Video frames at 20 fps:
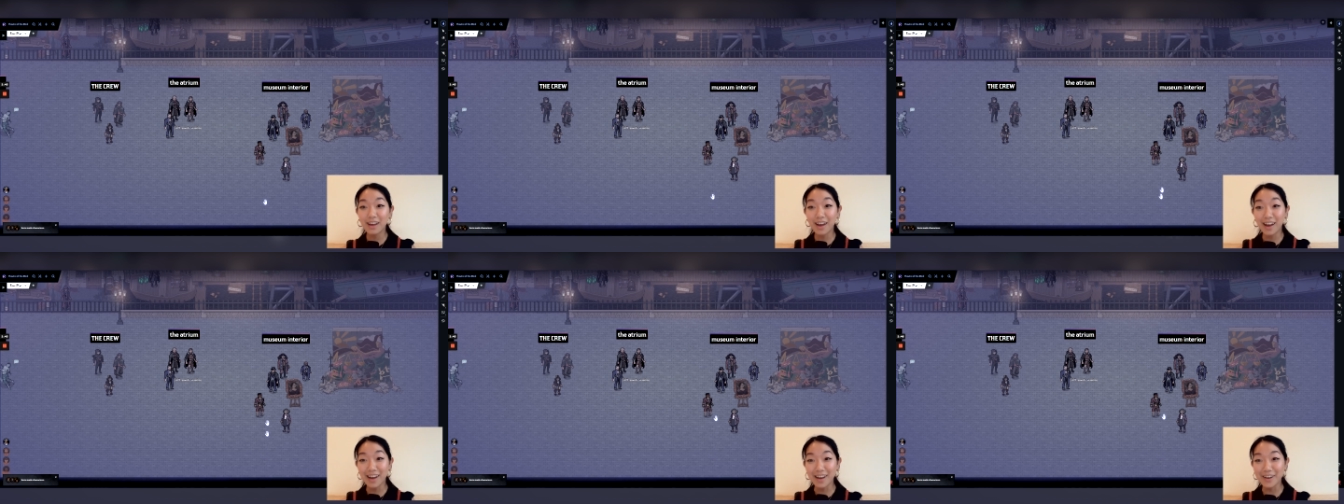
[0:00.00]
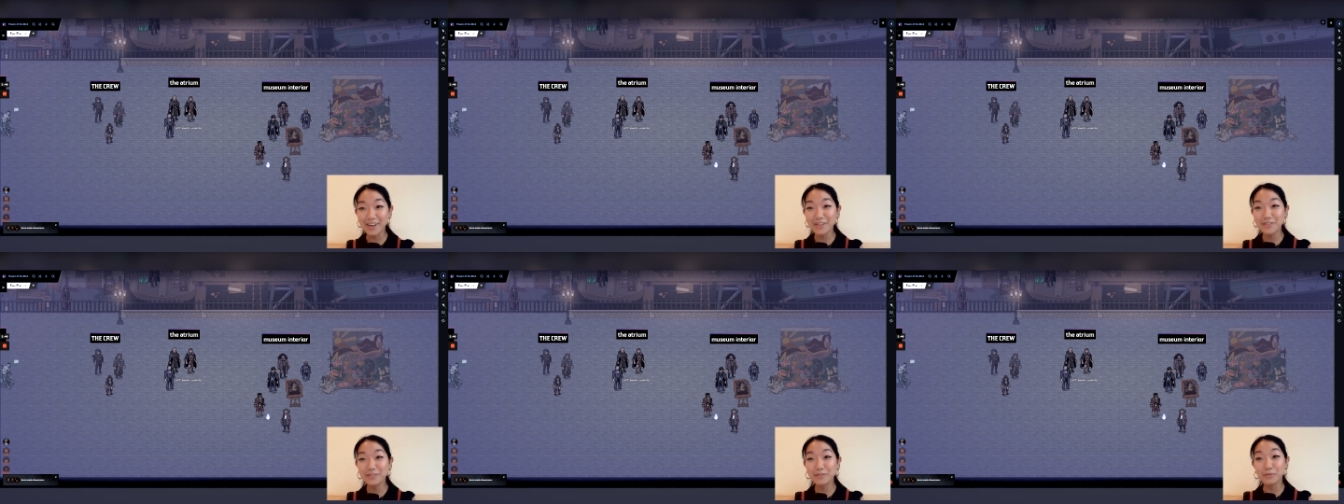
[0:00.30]

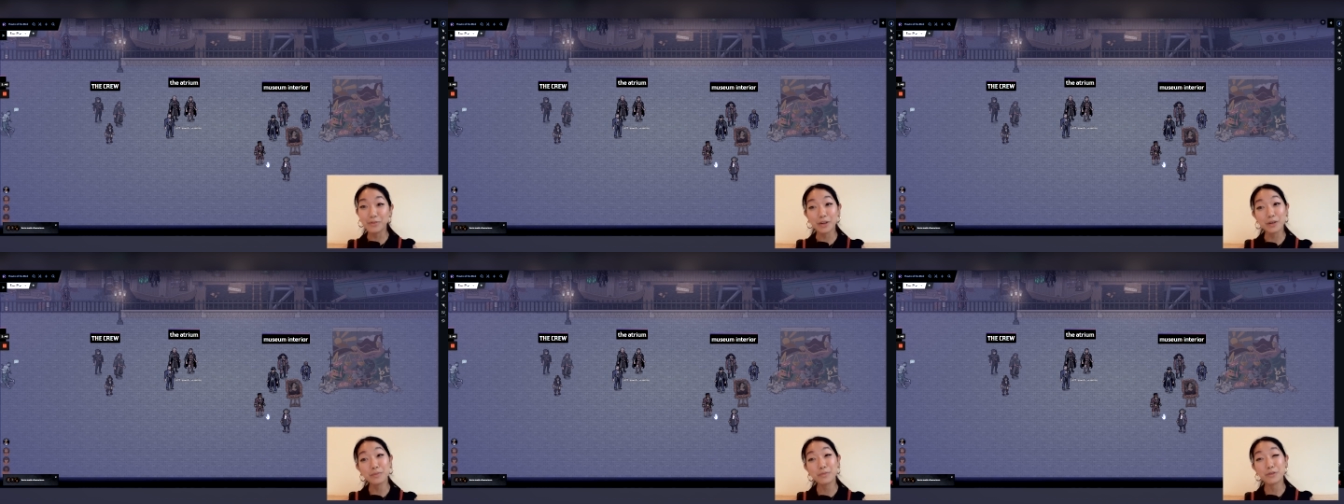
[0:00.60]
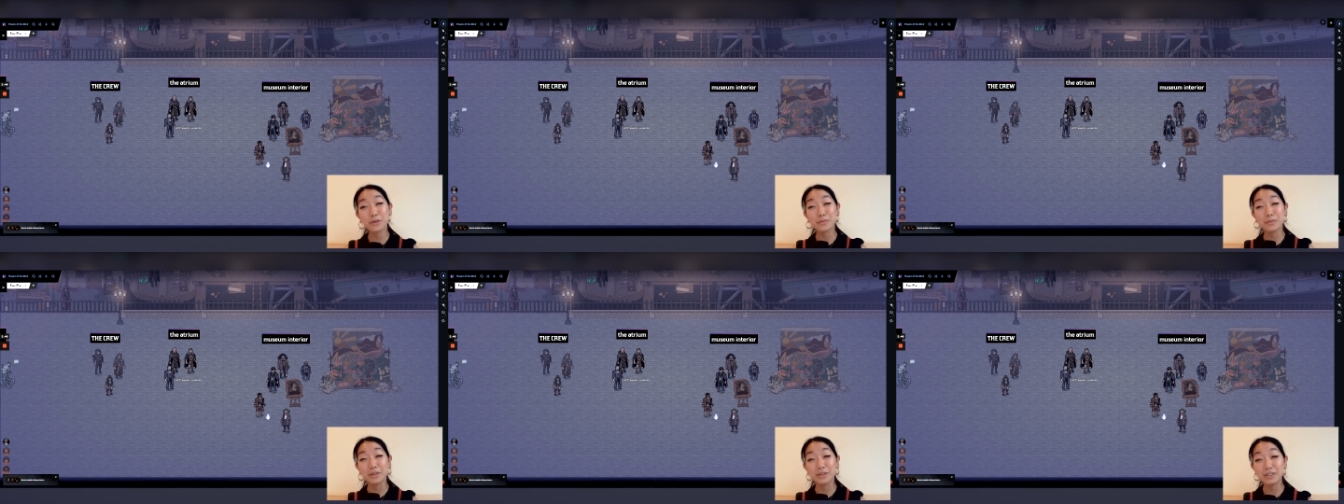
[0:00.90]
of One
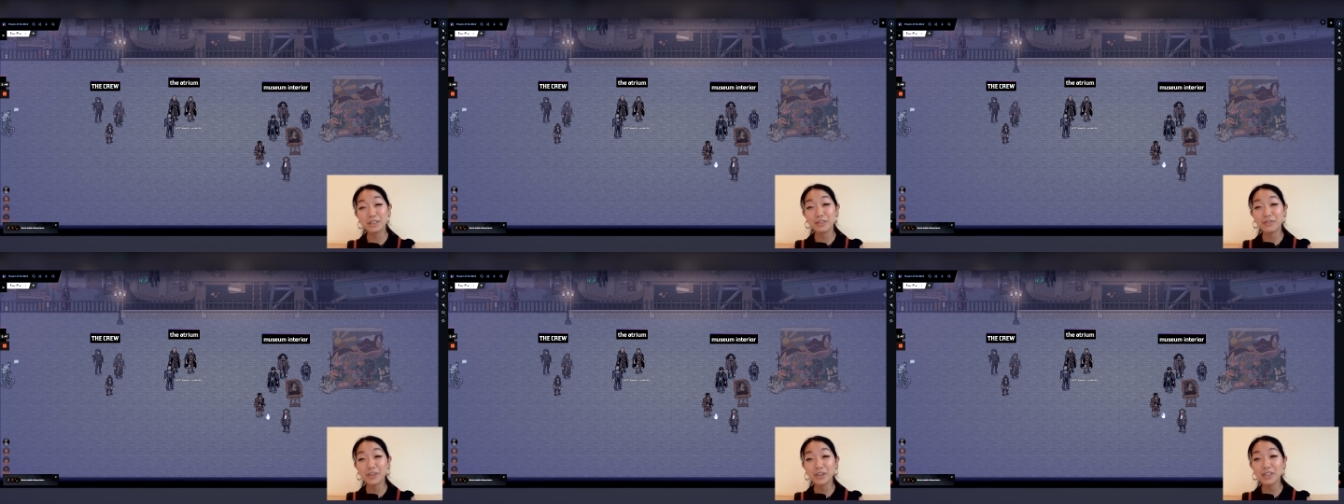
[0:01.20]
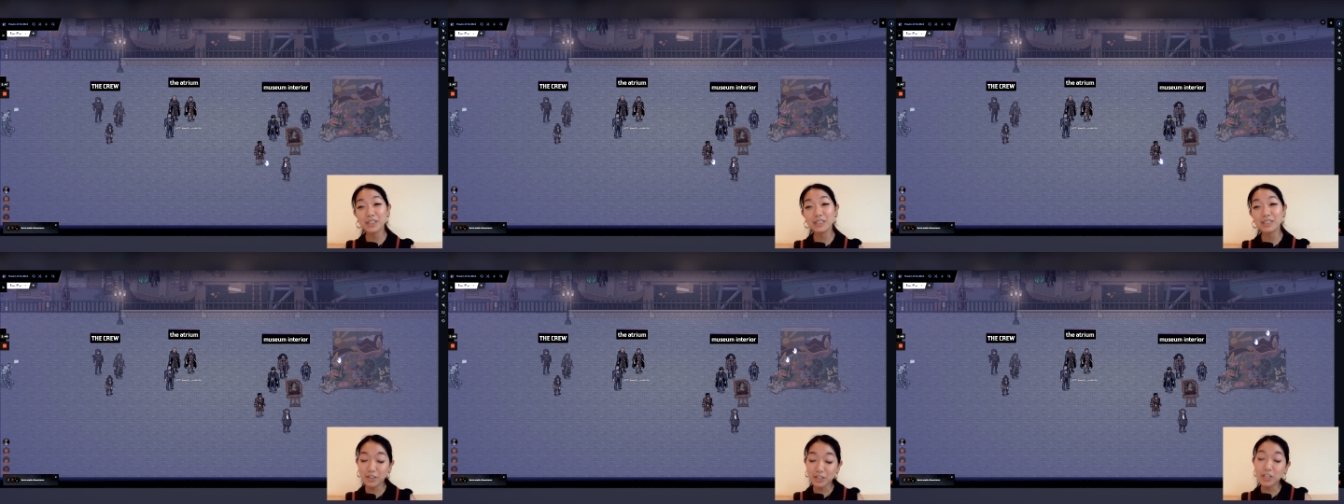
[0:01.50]
More
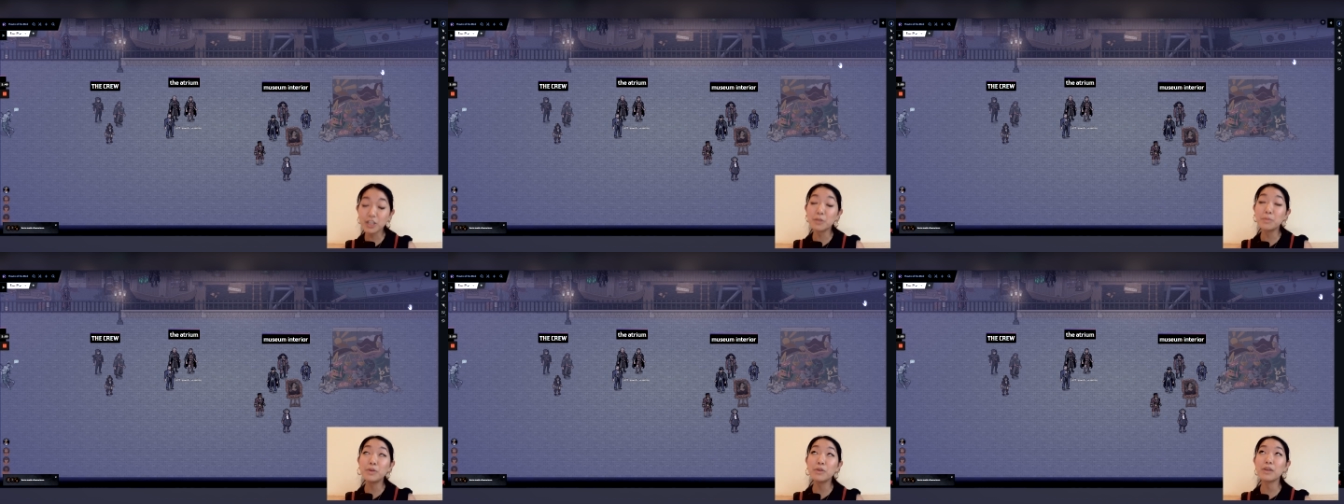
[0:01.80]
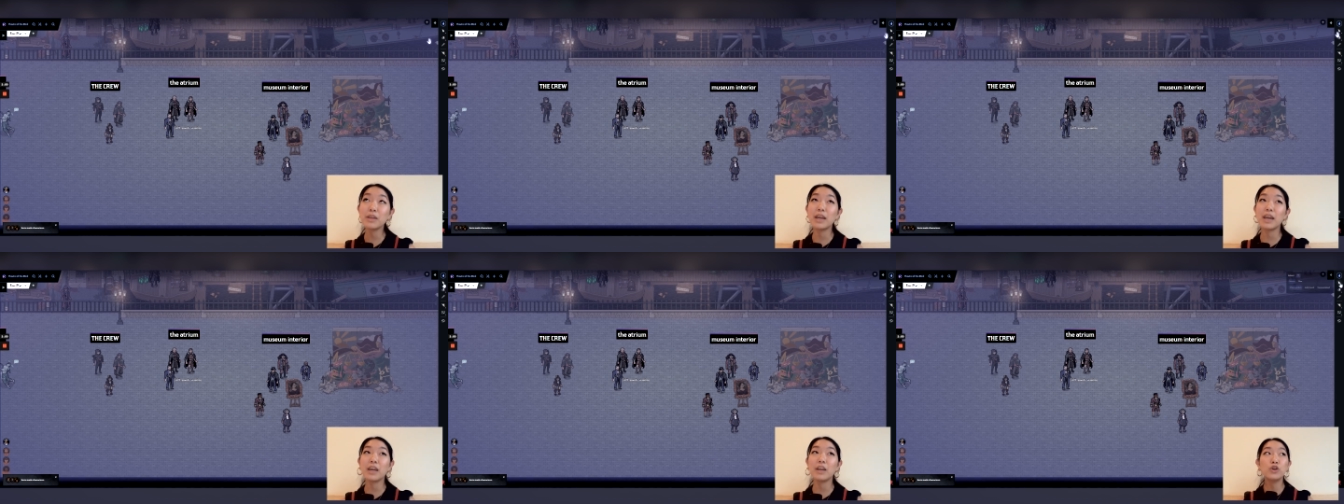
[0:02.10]
Multiverse to
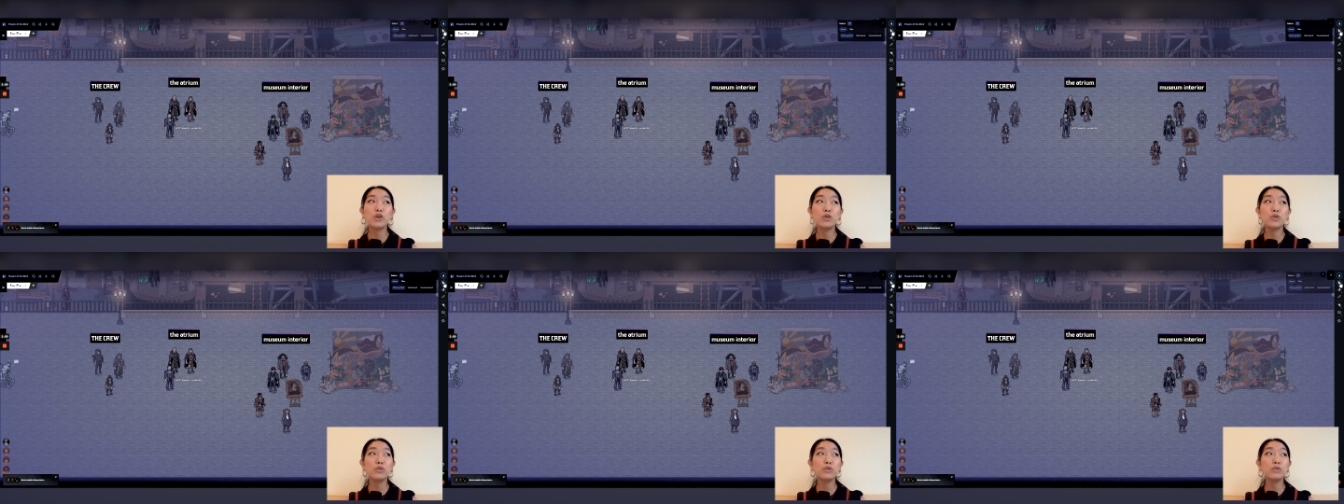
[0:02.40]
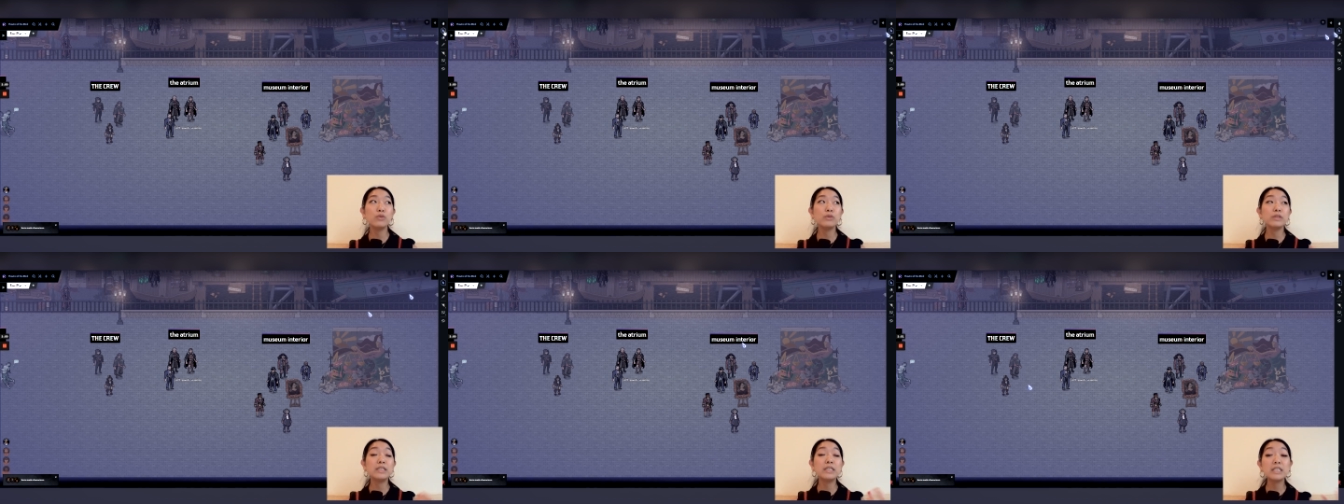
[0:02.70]
communicate
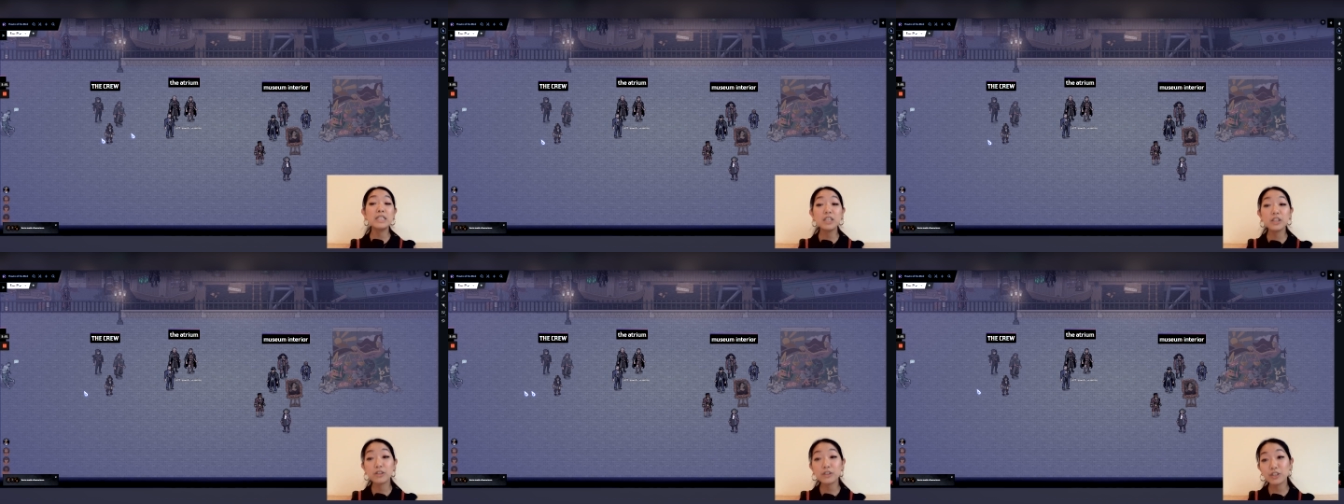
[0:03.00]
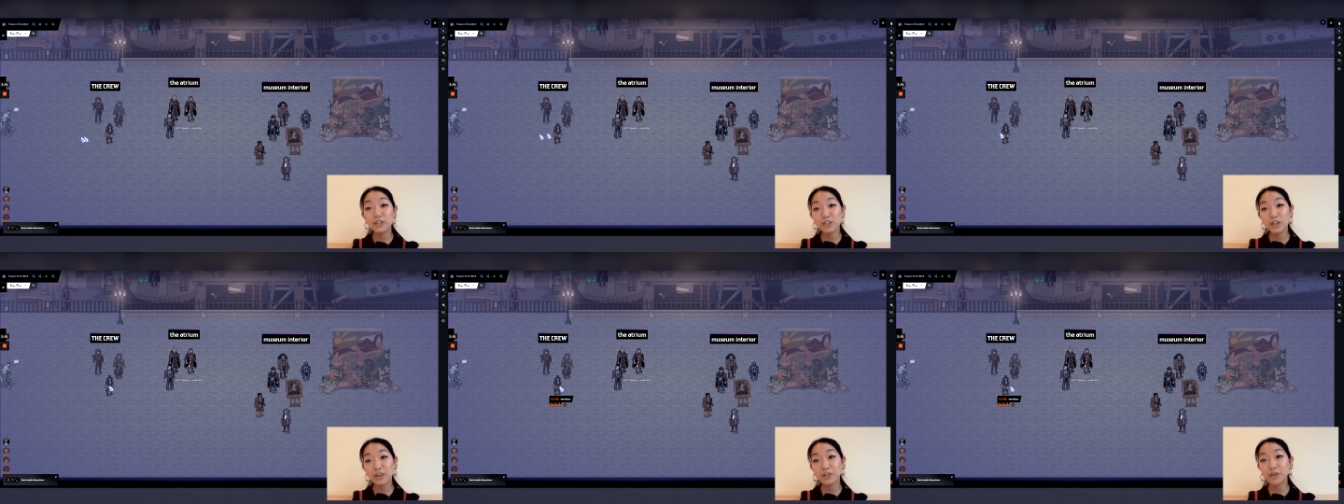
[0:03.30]
who's near
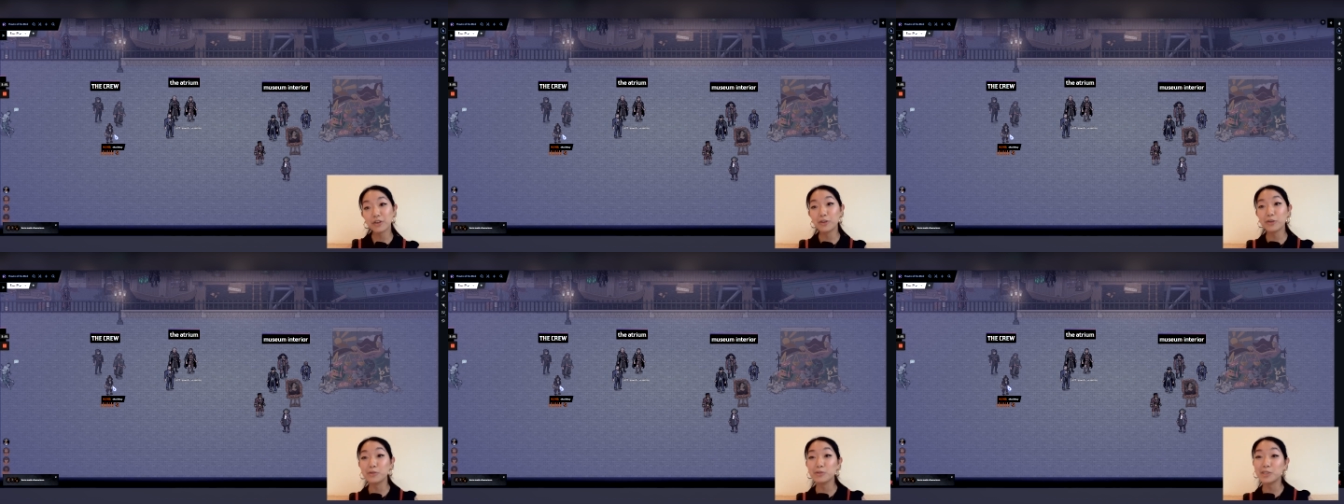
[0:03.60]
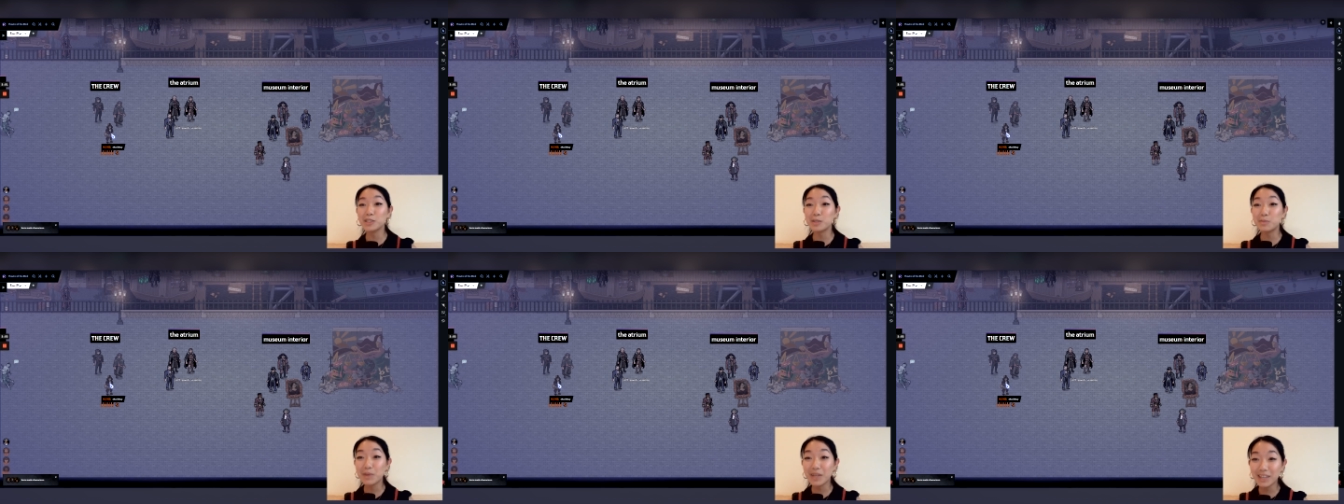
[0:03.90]
each other, who's
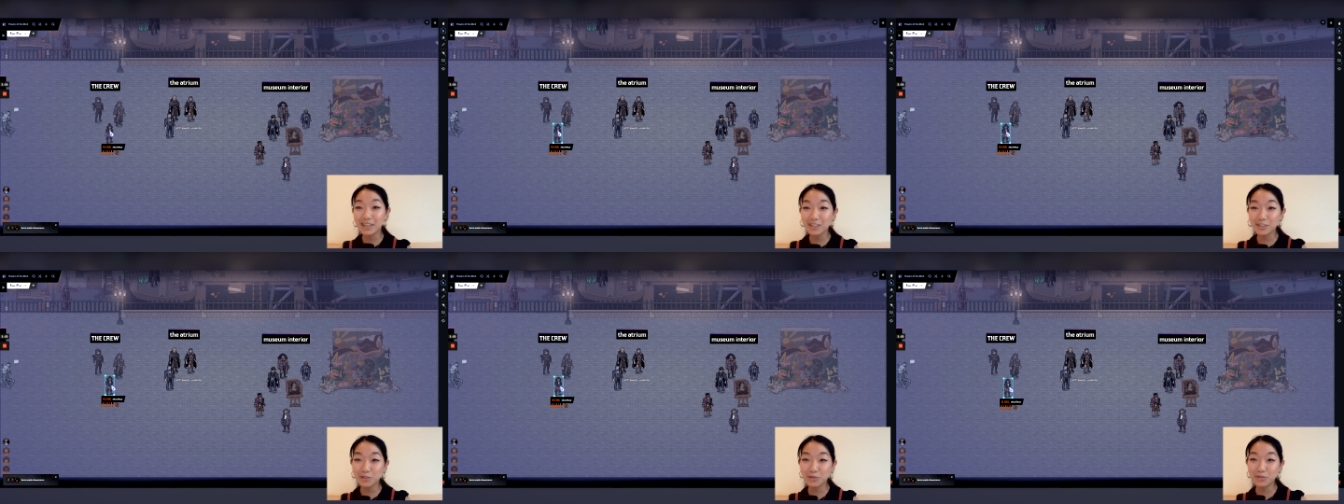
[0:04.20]
speaking to